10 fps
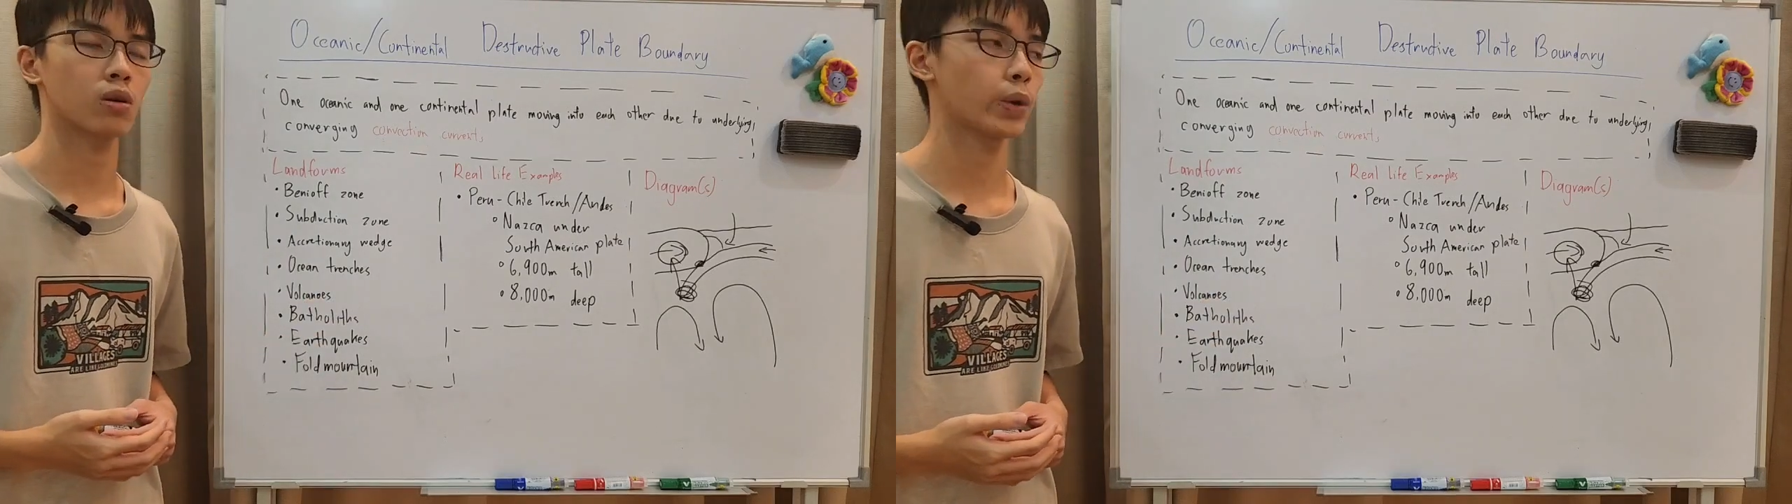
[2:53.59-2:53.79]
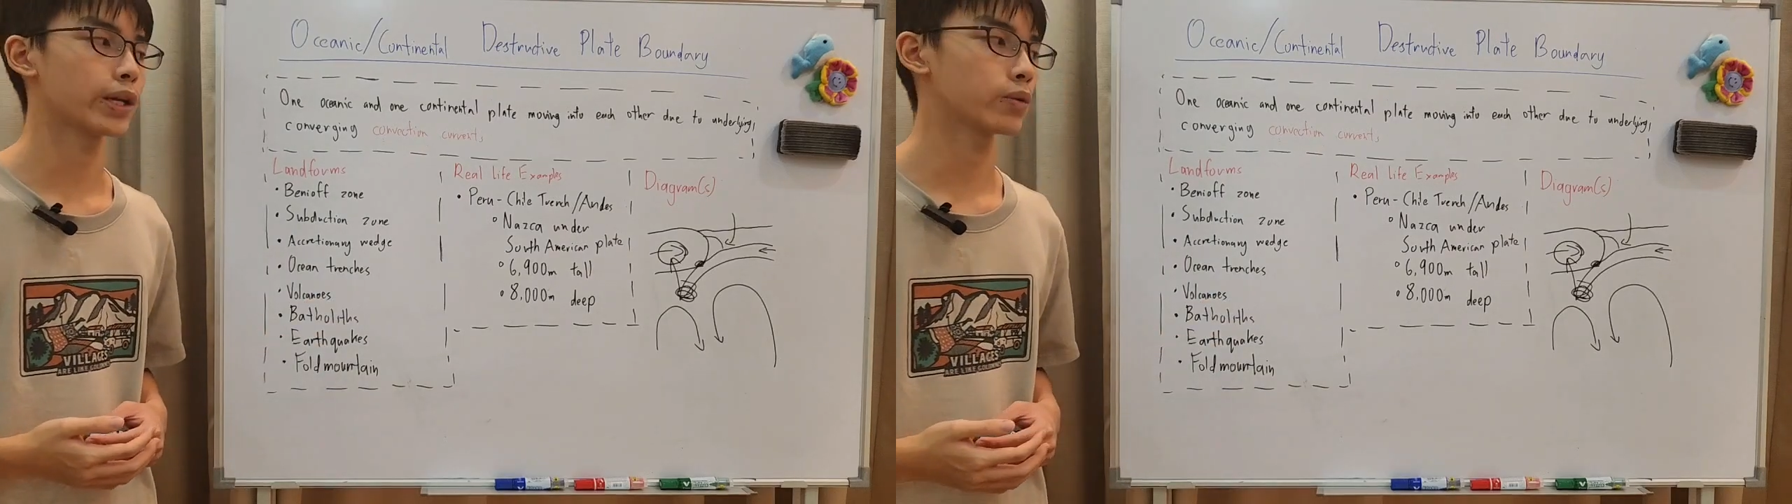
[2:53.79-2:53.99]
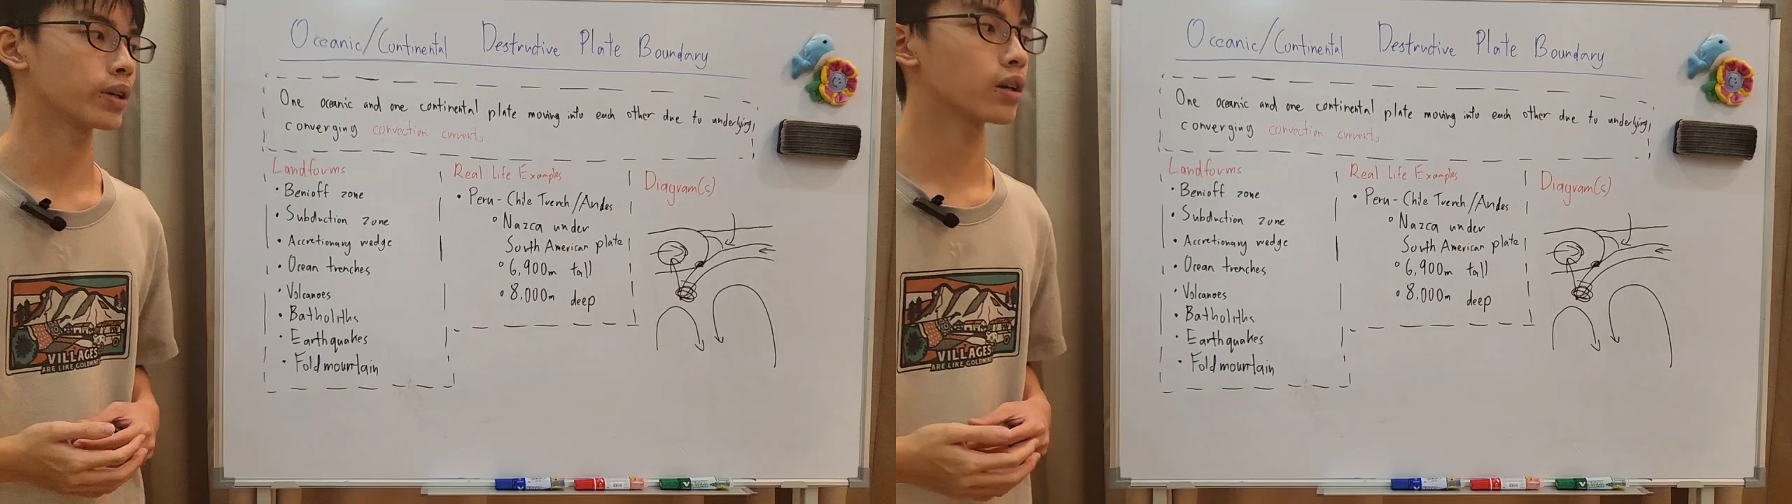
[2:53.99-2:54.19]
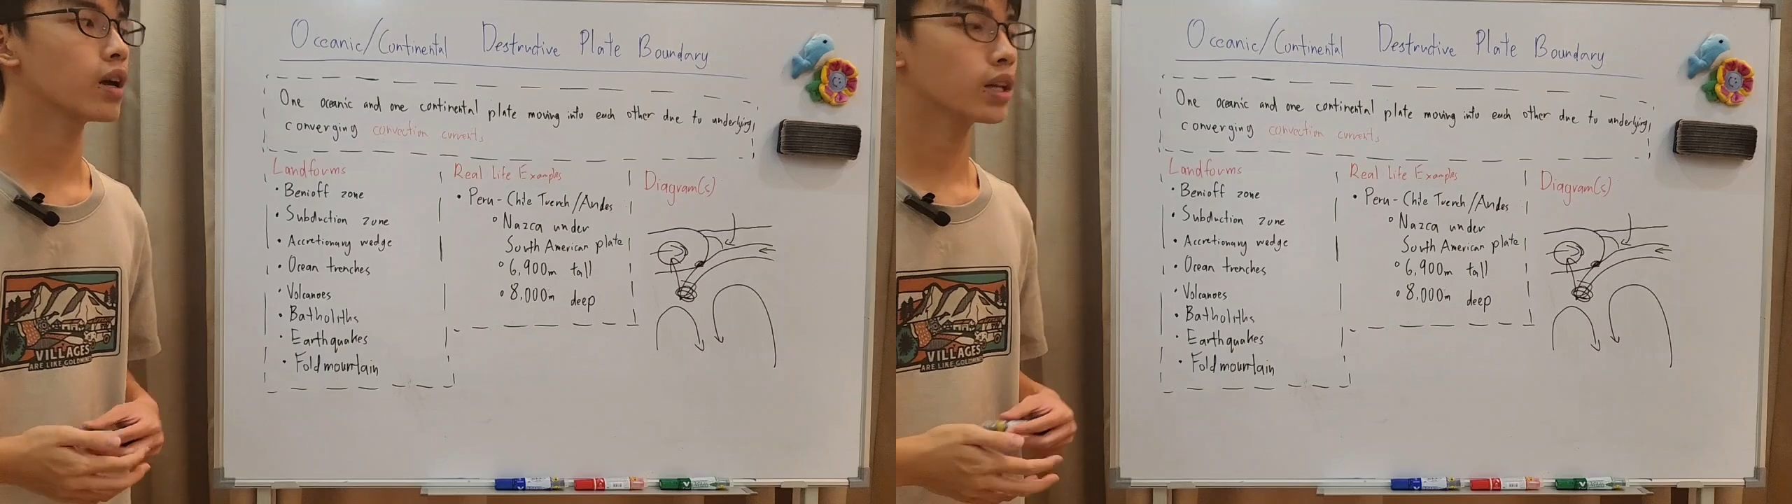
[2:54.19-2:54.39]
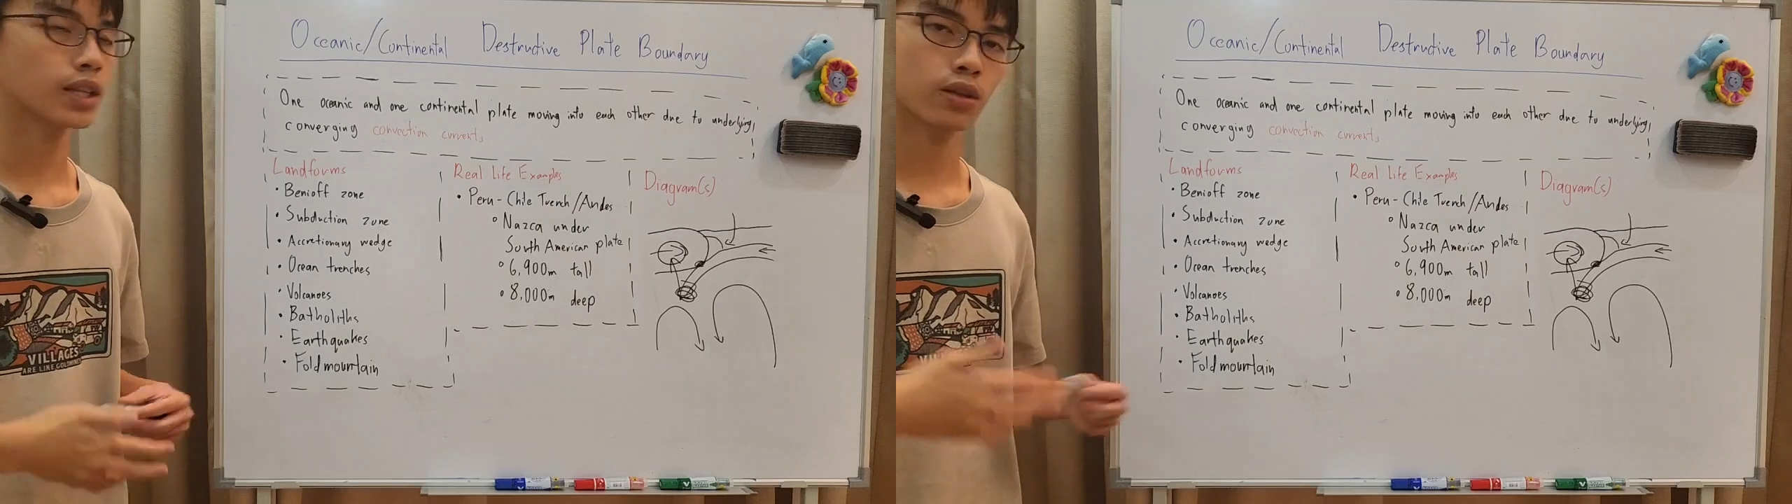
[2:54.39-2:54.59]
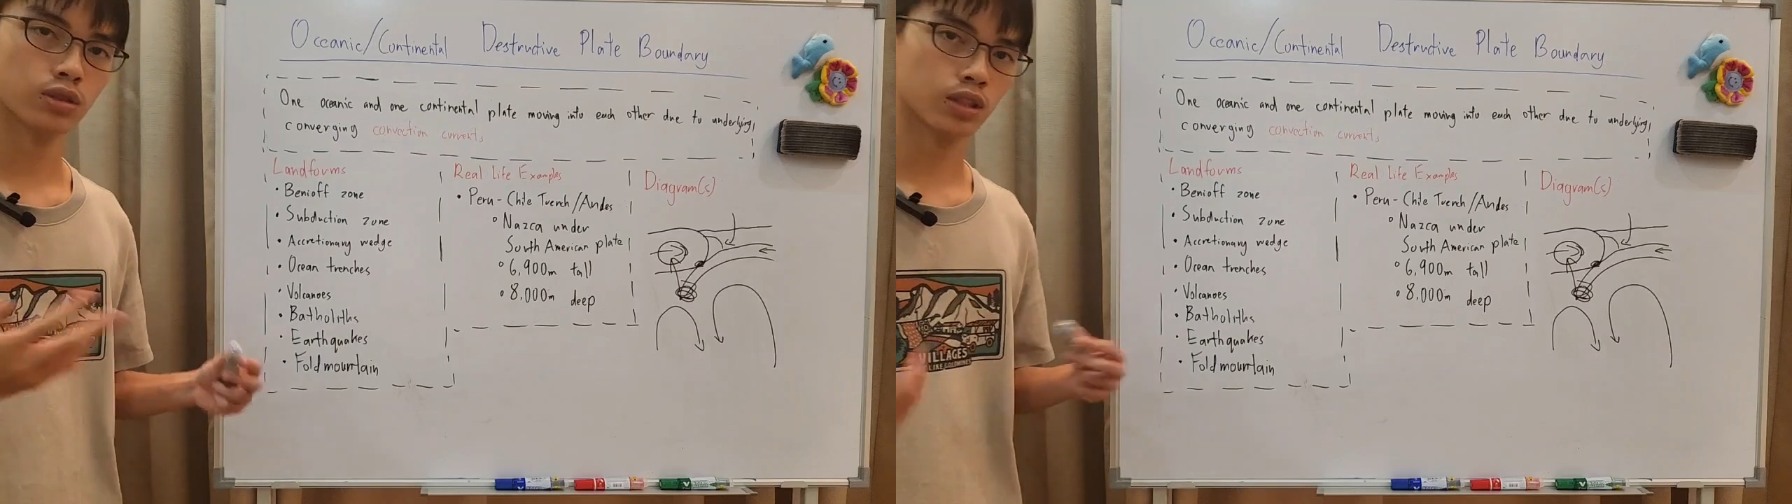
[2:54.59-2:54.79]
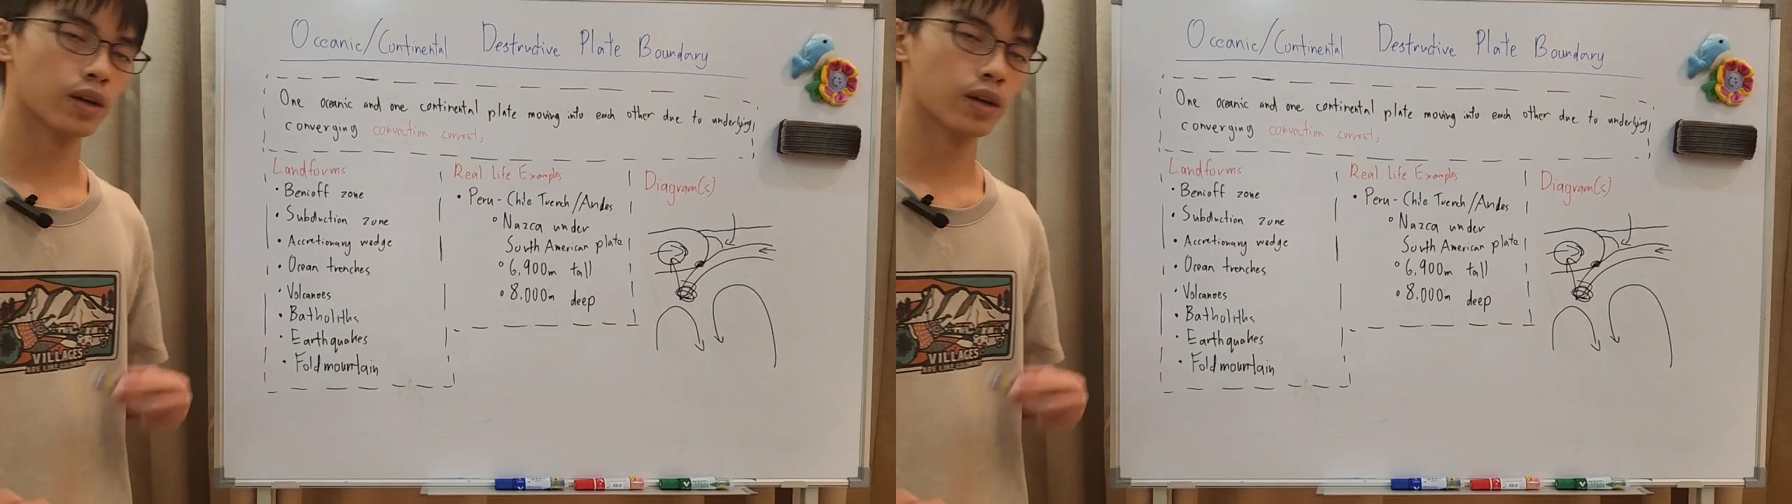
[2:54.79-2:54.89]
or weathering than your